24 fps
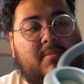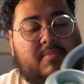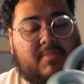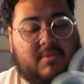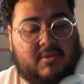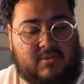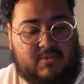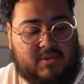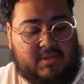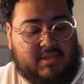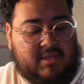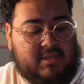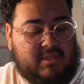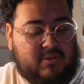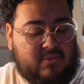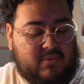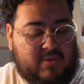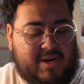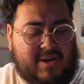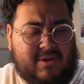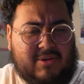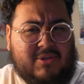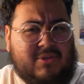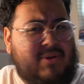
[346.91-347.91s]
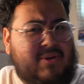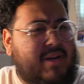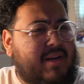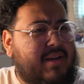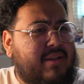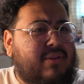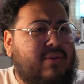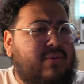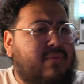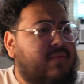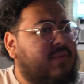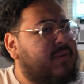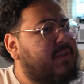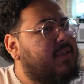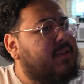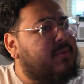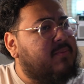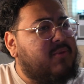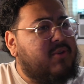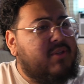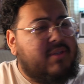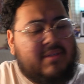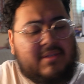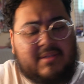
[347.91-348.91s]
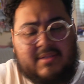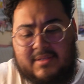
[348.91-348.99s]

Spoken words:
which is what I was trying to do for some reason.